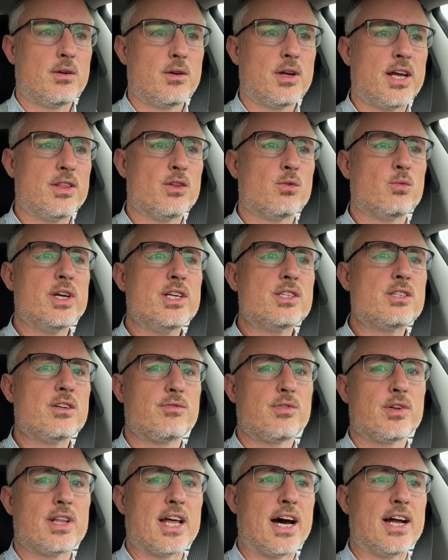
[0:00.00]
And the reason
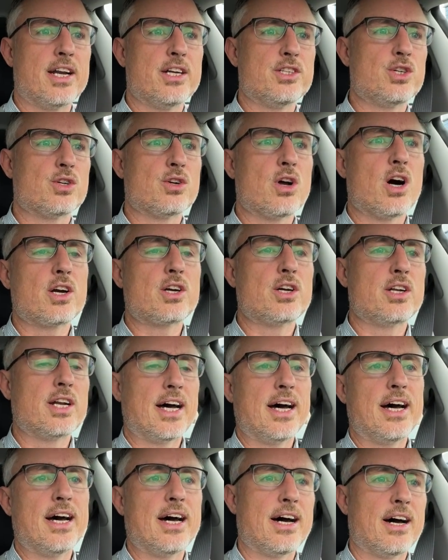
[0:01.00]
for that is you're not going to
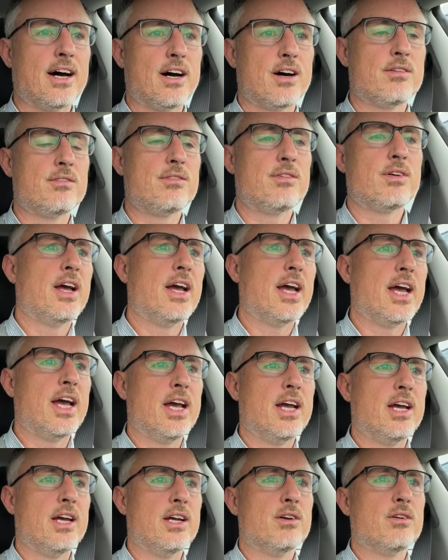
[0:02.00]
have
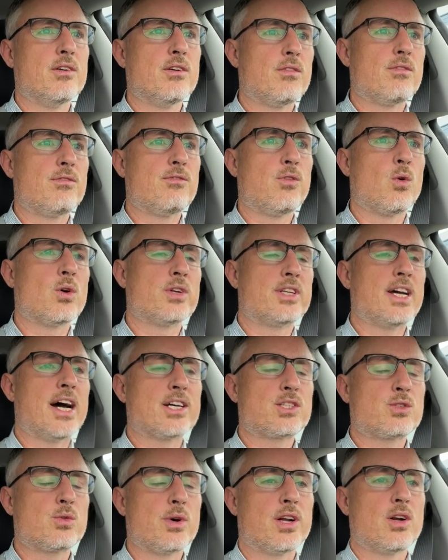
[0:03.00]
a foreign
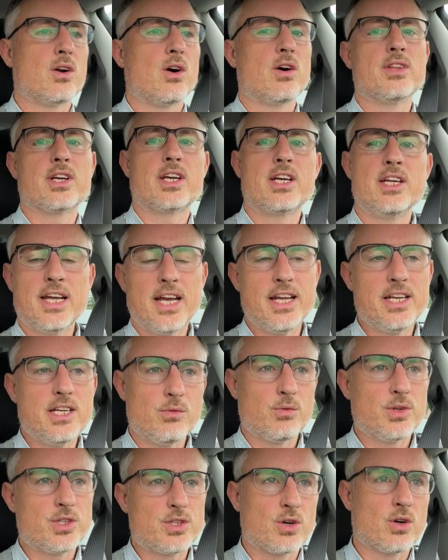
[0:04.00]
tax credit on the
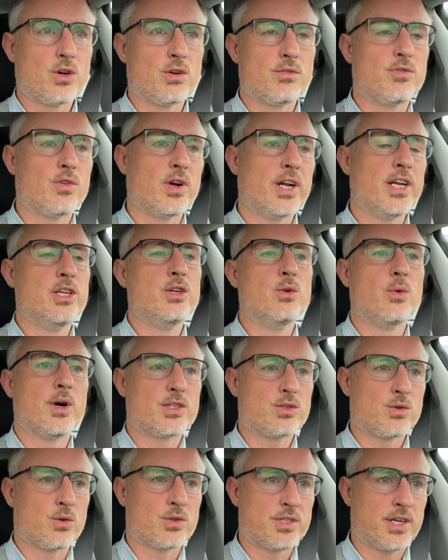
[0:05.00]
Canadian return for any
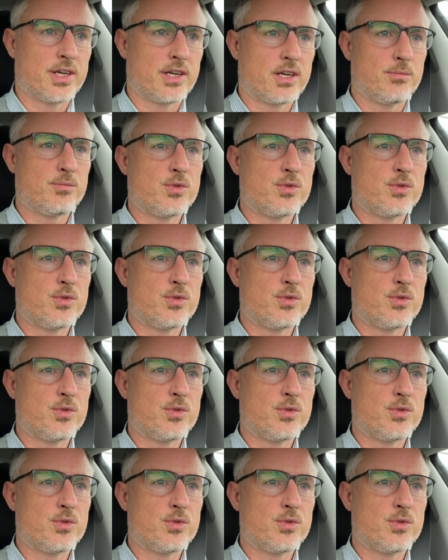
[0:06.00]
U.S. source income.